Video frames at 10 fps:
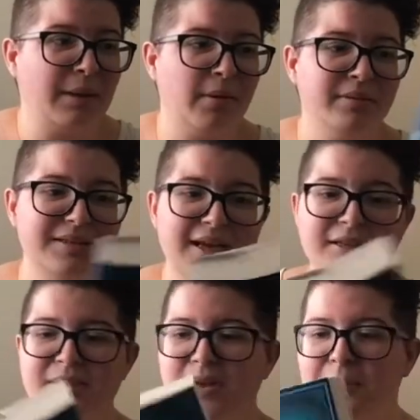I'm almost
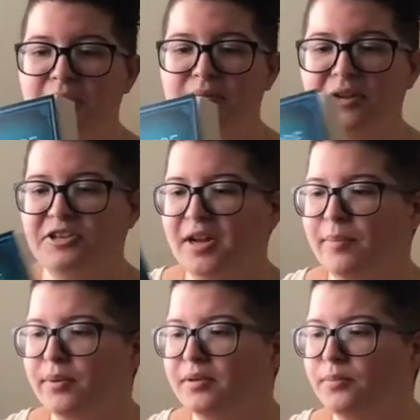done, so I'm gonna finish it
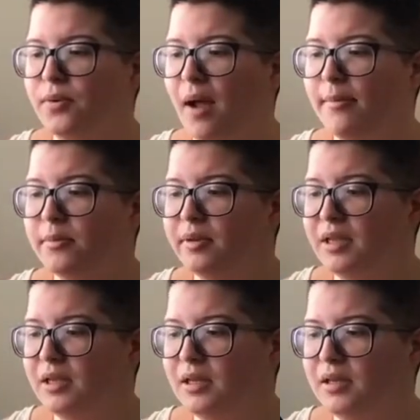up
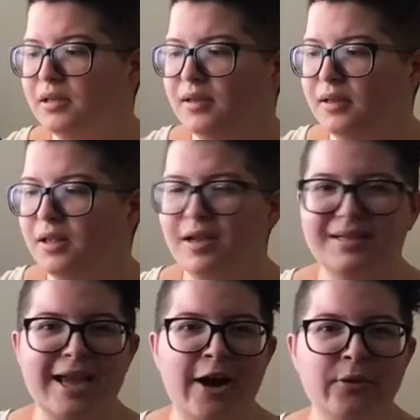probably in the
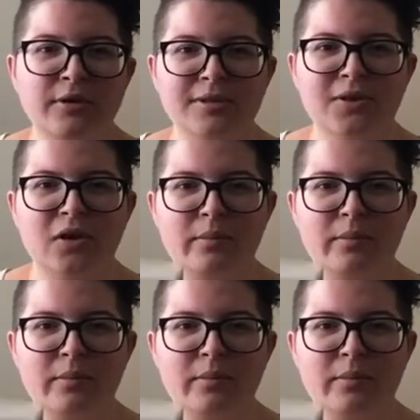next hour or so.